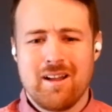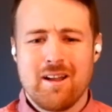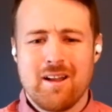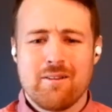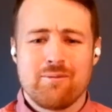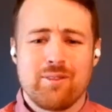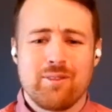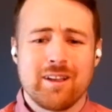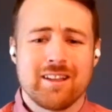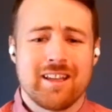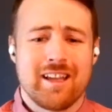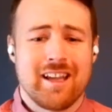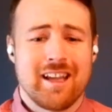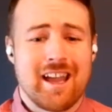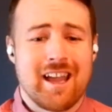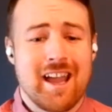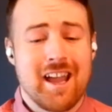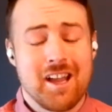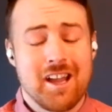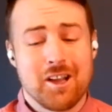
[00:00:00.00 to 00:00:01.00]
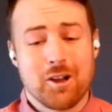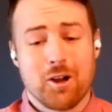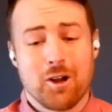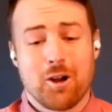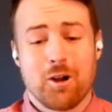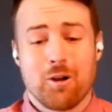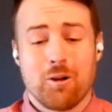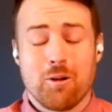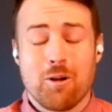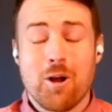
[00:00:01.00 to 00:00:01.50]
Feeling
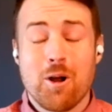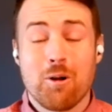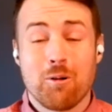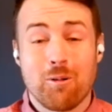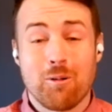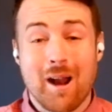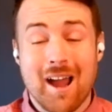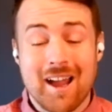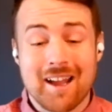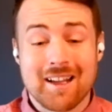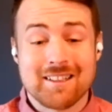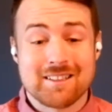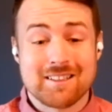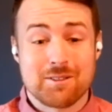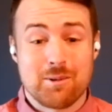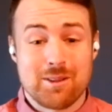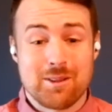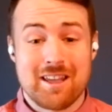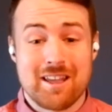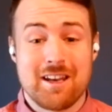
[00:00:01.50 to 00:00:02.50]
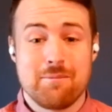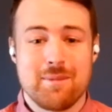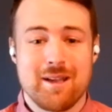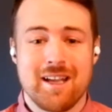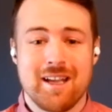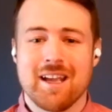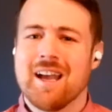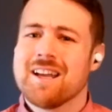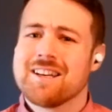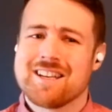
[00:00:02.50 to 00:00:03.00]
anger rise within
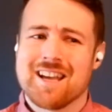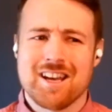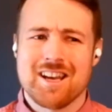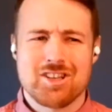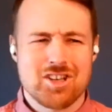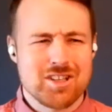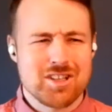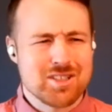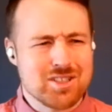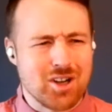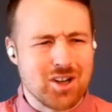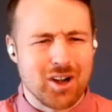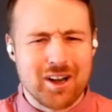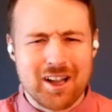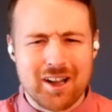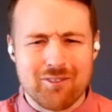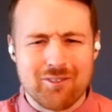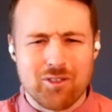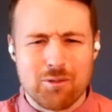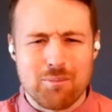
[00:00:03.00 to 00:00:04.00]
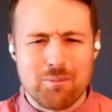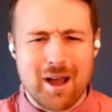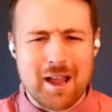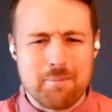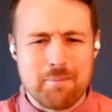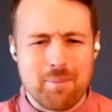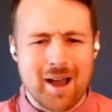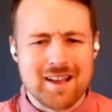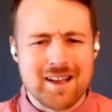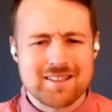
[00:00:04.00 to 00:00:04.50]
me, tension starting from my
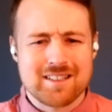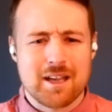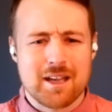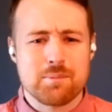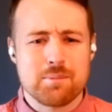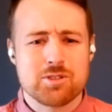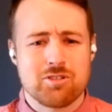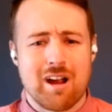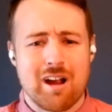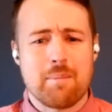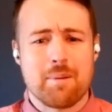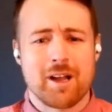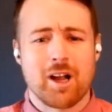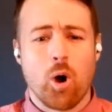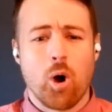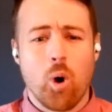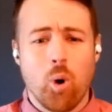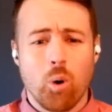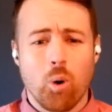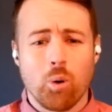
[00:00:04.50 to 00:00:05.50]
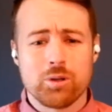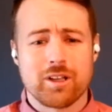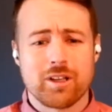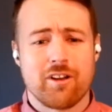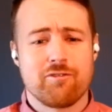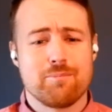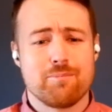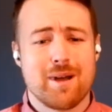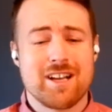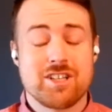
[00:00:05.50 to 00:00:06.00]
biceps, grabbing a hold
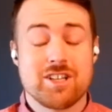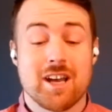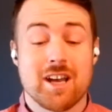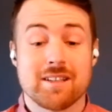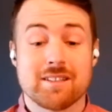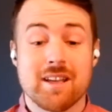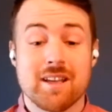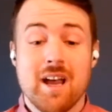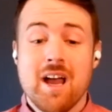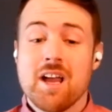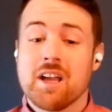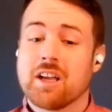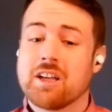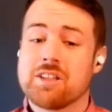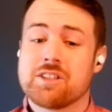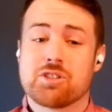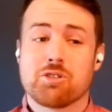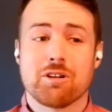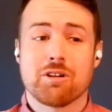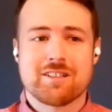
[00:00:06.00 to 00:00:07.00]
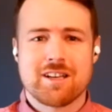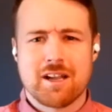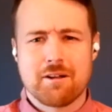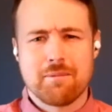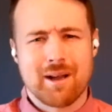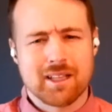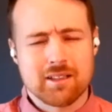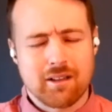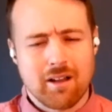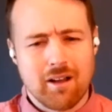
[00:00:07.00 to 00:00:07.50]
of my chest, constricting
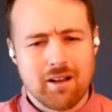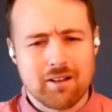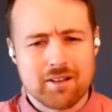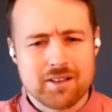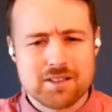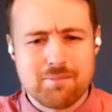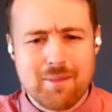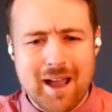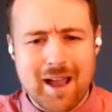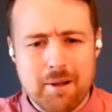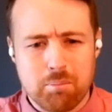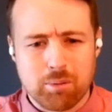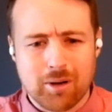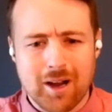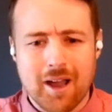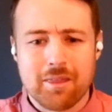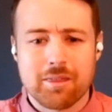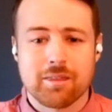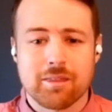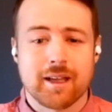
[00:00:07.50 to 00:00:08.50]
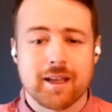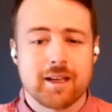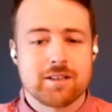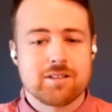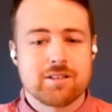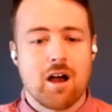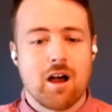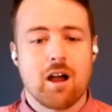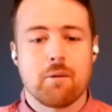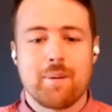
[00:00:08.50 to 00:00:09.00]
my lungs, my breath like a
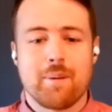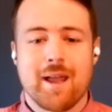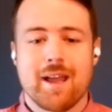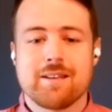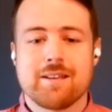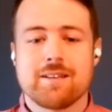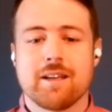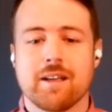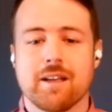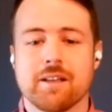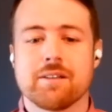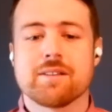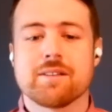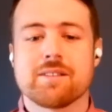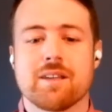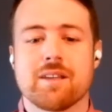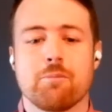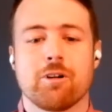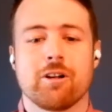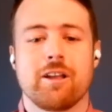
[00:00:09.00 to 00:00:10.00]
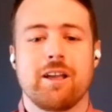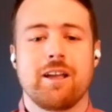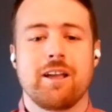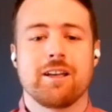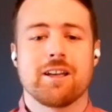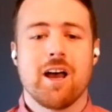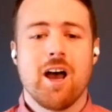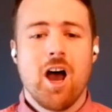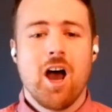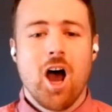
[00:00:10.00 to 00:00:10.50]
dog panting in the summer
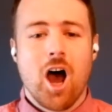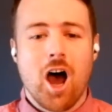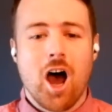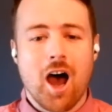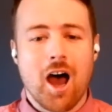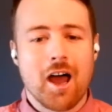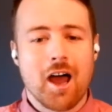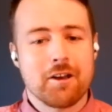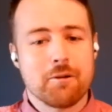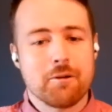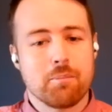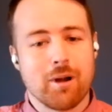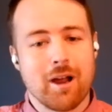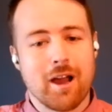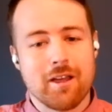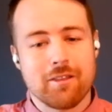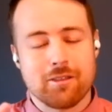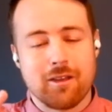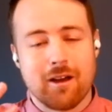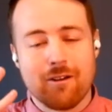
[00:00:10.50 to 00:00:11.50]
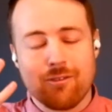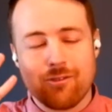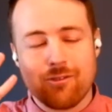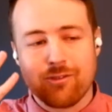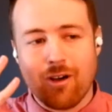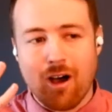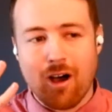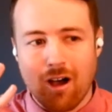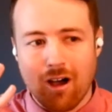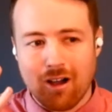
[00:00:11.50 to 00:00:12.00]
heat, hot breath, a
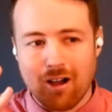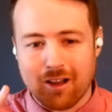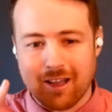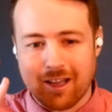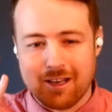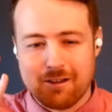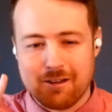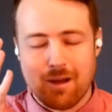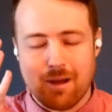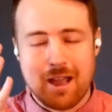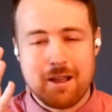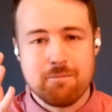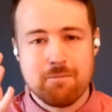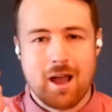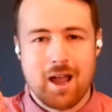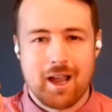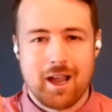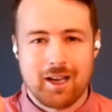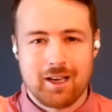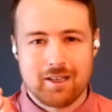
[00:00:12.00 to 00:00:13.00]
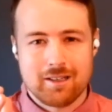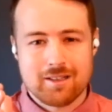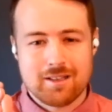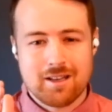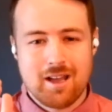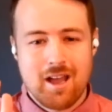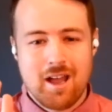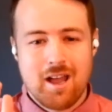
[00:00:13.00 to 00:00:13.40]
fog in my mind.